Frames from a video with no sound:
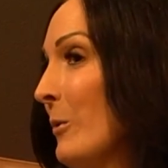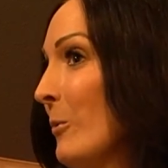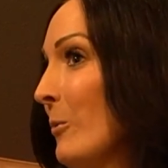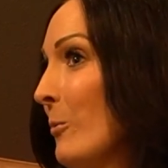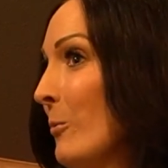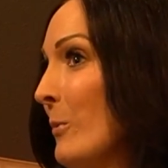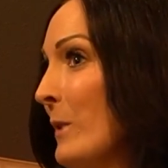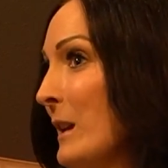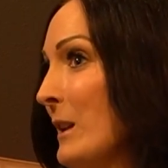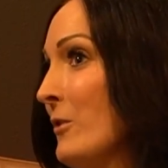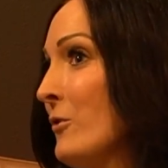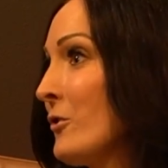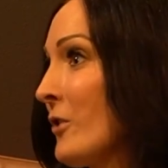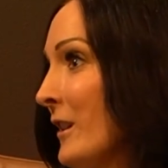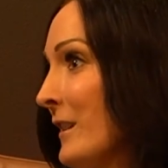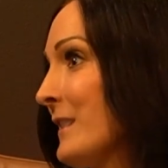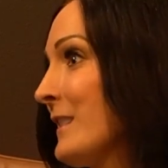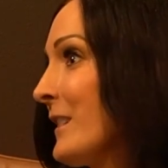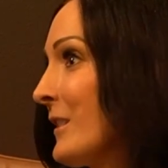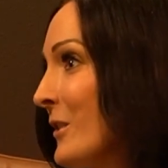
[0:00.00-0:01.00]
we
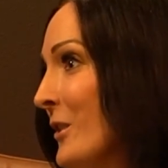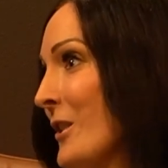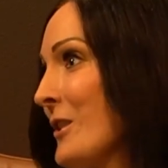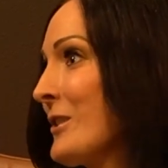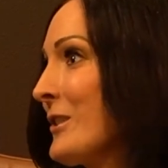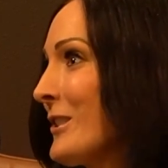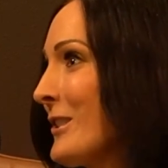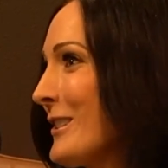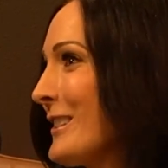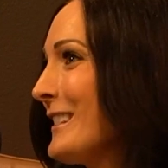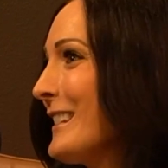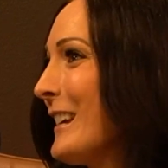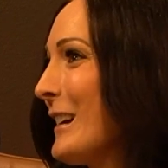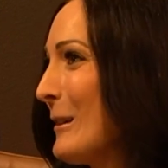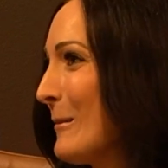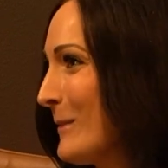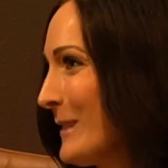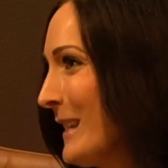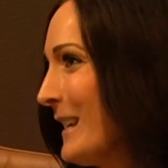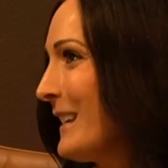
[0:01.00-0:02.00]
trust the doctors to
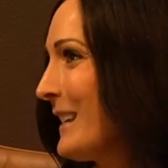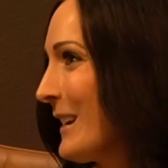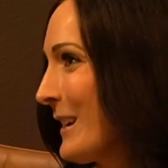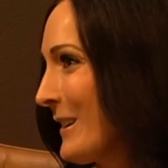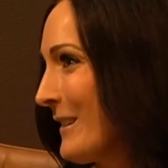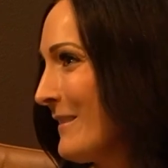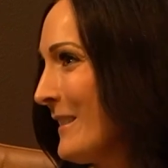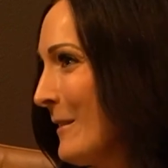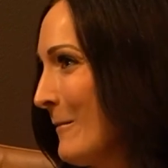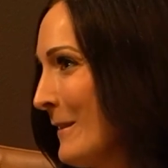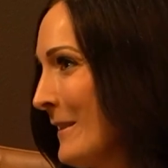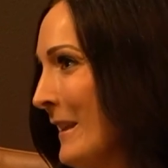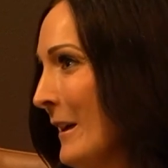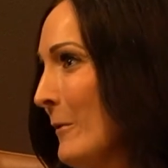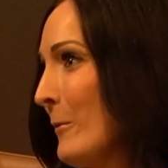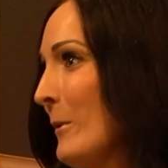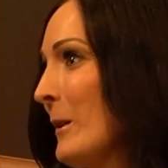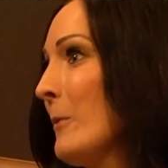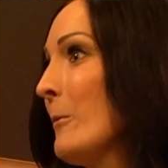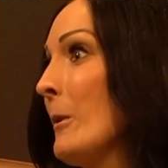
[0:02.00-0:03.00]
help take care of them in
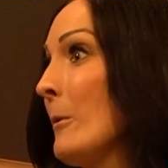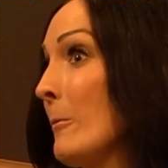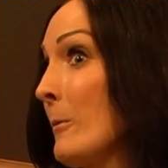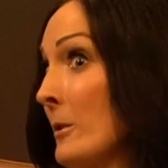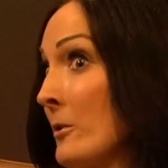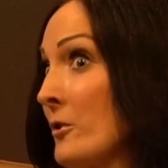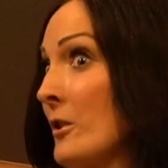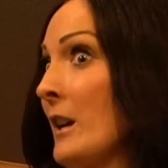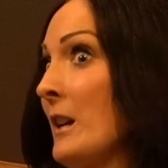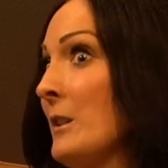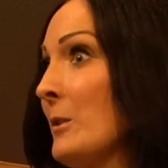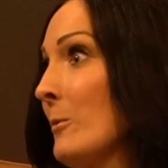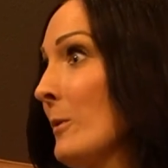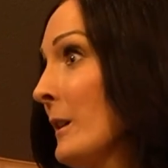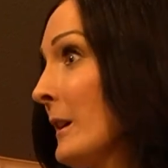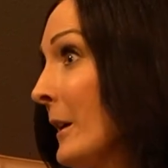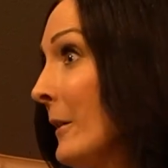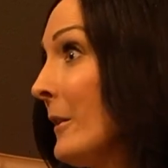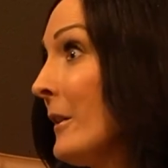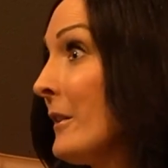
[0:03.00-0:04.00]
that way while we're trying to
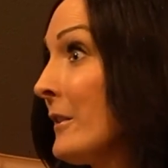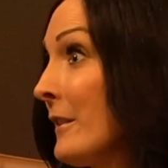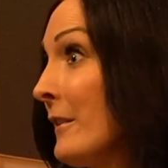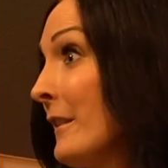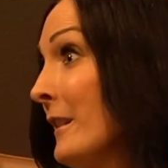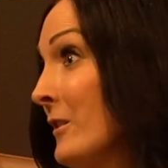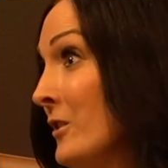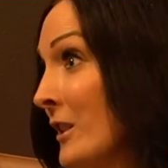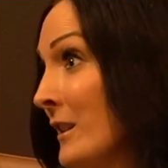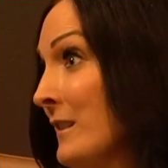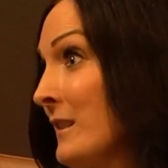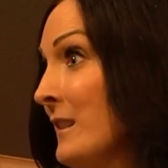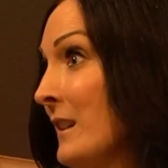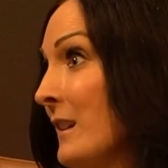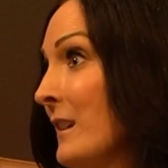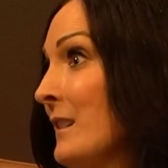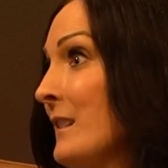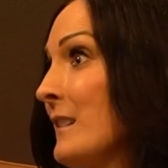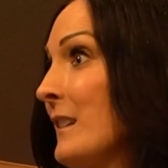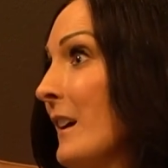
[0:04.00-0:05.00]
work out all the
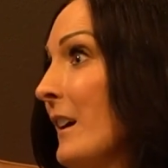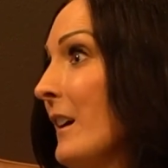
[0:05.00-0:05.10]
logistics